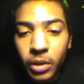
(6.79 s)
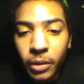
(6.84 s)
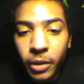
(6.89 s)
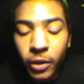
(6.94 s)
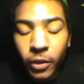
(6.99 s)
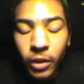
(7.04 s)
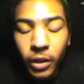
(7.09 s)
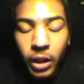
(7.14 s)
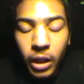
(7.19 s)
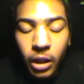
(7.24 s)
I
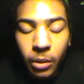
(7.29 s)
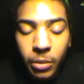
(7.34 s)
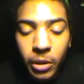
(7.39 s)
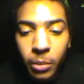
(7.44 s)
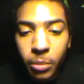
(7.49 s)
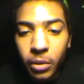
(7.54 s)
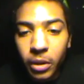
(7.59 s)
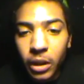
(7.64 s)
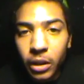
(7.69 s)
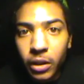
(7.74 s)
know a lot of
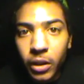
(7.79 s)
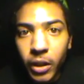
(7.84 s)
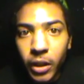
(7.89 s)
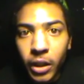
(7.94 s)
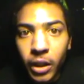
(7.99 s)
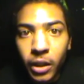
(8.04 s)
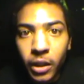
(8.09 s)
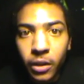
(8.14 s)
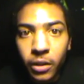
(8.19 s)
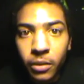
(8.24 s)
people out there
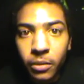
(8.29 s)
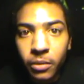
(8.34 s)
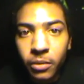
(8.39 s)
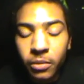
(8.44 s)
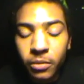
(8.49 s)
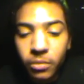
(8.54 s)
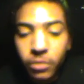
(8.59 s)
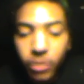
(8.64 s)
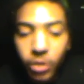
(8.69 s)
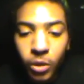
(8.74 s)
can
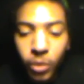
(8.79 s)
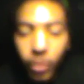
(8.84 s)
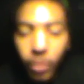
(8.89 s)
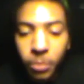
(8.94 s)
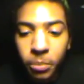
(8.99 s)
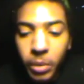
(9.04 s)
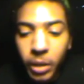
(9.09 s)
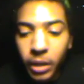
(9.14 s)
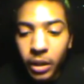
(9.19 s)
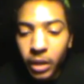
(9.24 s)
do
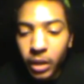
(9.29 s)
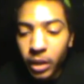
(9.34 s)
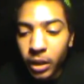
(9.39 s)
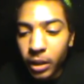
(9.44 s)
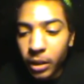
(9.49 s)
them, but